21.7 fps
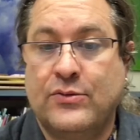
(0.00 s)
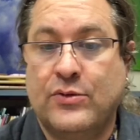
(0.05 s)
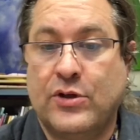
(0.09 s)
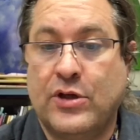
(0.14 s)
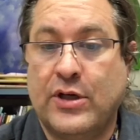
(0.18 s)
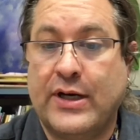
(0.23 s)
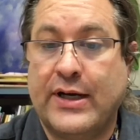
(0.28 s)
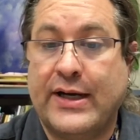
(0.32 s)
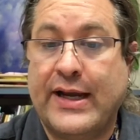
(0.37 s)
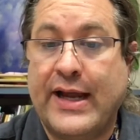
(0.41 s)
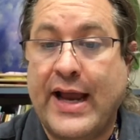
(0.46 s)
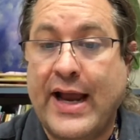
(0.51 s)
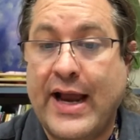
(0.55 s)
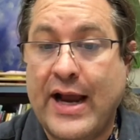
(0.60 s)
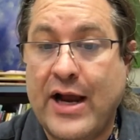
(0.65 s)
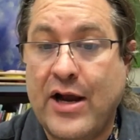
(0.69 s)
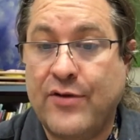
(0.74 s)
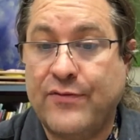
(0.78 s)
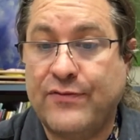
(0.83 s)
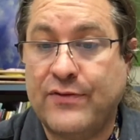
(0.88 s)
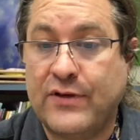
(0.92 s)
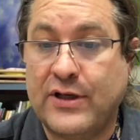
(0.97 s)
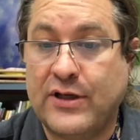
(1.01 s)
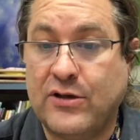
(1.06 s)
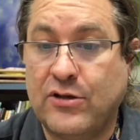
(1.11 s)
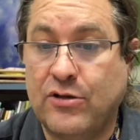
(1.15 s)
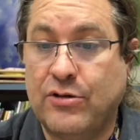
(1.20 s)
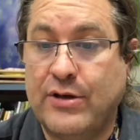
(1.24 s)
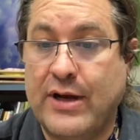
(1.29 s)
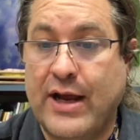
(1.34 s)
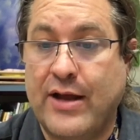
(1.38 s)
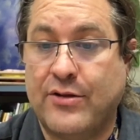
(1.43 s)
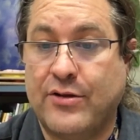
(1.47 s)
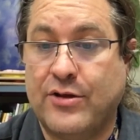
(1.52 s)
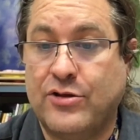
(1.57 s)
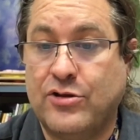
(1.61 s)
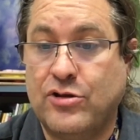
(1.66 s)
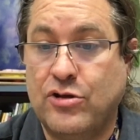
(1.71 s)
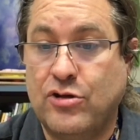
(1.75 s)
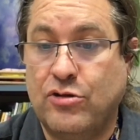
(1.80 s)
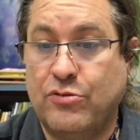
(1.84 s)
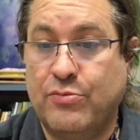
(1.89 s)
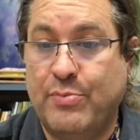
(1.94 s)
going to carefully glue down the
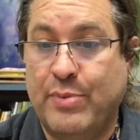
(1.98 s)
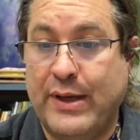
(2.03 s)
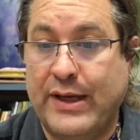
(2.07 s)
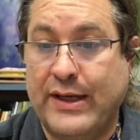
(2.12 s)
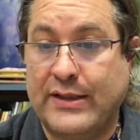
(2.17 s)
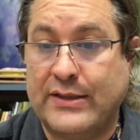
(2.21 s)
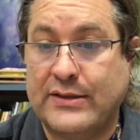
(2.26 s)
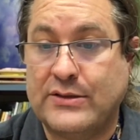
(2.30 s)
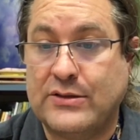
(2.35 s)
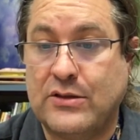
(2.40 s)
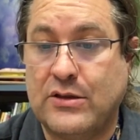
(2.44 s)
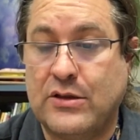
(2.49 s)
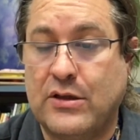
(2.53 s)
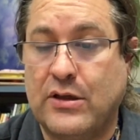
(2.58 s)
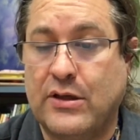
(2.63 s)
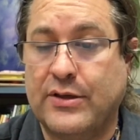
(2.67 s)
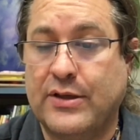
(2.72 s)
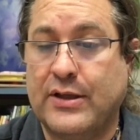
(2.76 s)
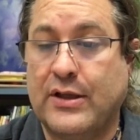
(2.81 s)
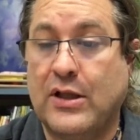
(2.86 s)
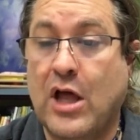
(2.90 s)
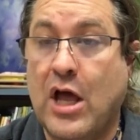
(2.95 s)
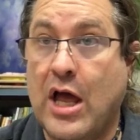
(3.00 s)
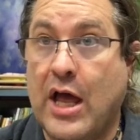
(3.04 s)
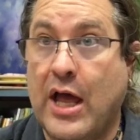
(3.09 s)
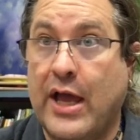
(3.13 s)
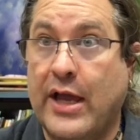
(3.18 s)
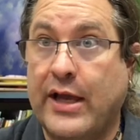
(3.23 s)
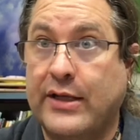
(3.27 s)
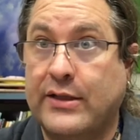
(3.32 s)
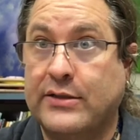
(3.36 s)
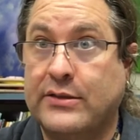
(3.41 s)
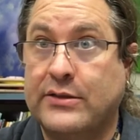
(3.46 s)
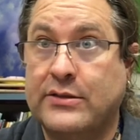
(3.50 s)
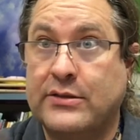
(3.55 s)
toothpicks on the lines.